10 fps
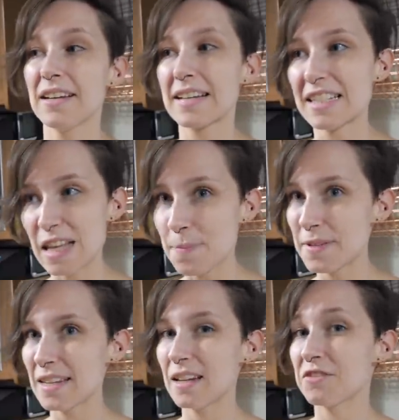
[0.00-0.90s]

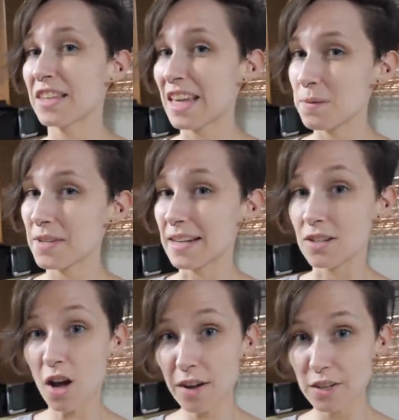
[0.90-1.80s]
except if the campsite
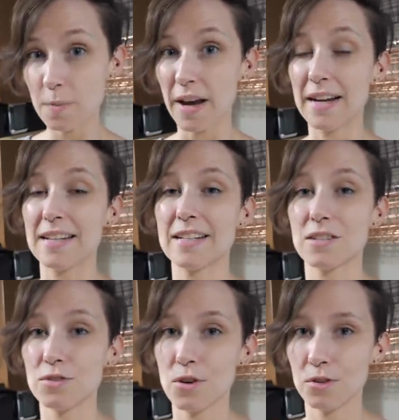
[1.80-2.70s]
is occupied,
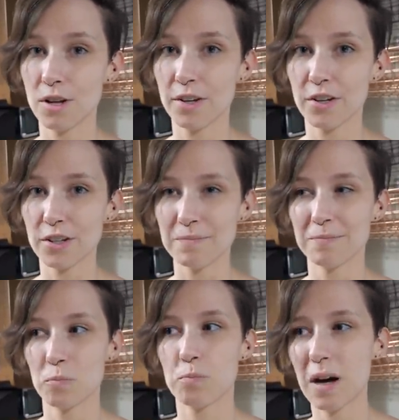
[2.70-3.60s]
it's no longer
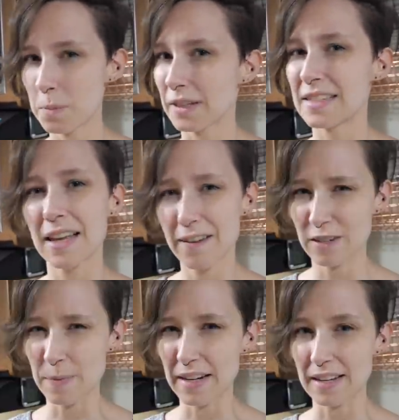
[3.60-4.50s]
public to
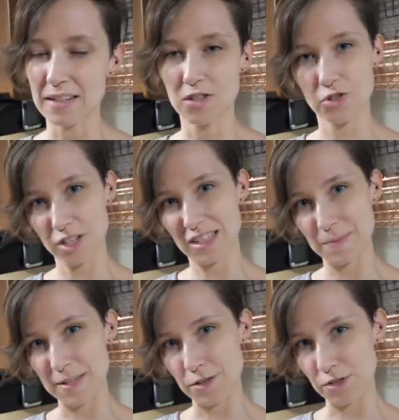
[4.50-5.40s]
everybody. It's just
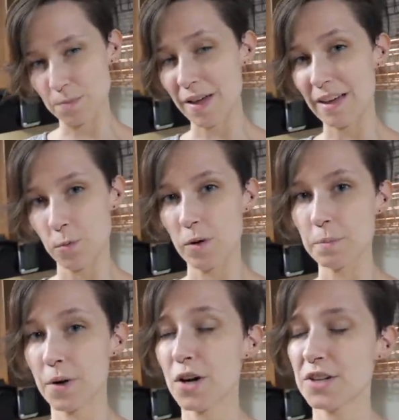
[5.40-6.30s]
to be used by that
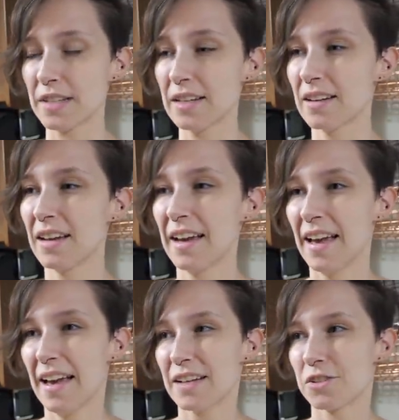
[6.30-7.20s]
one person.
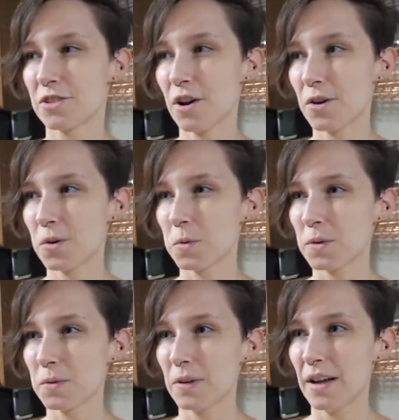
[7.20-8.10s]

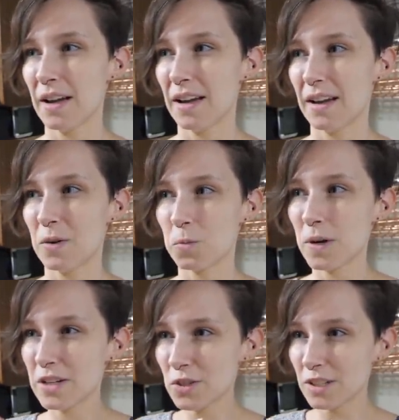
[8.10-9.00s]
So,
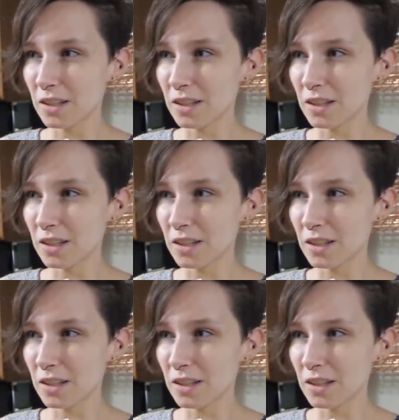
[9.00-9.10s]
when you're